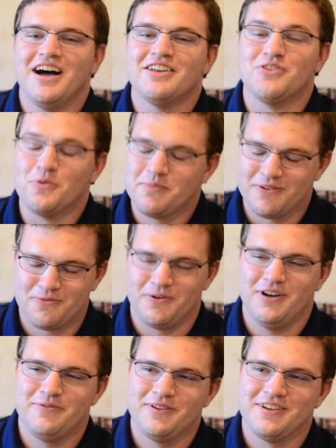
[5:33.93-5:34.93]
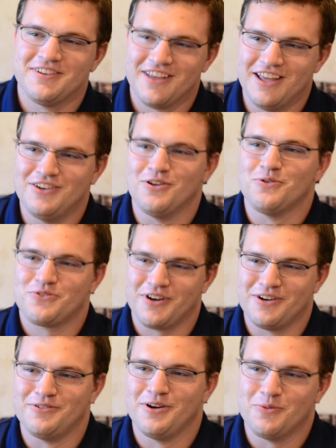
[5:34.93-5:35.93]
Don't be afraid of it, and don't try
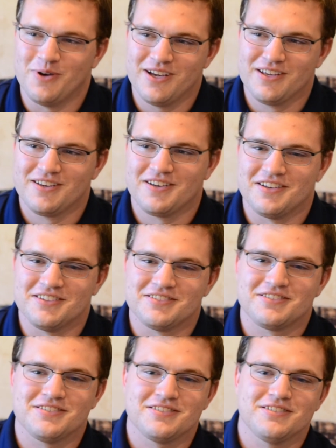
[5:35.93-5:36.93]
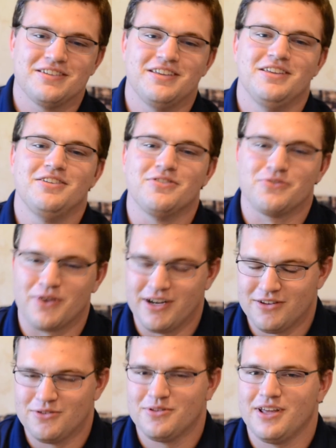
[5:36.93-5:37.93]
to run away, because you'll try
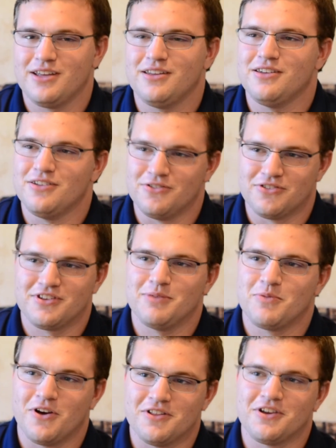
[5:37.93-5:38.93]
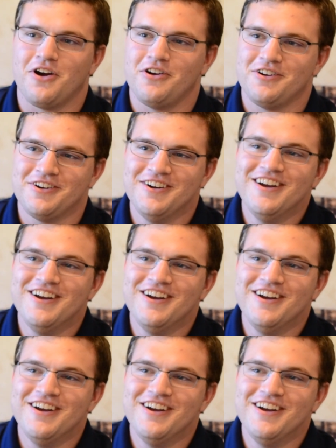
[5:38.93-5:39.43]
to do that, and he'll just keep calling harder.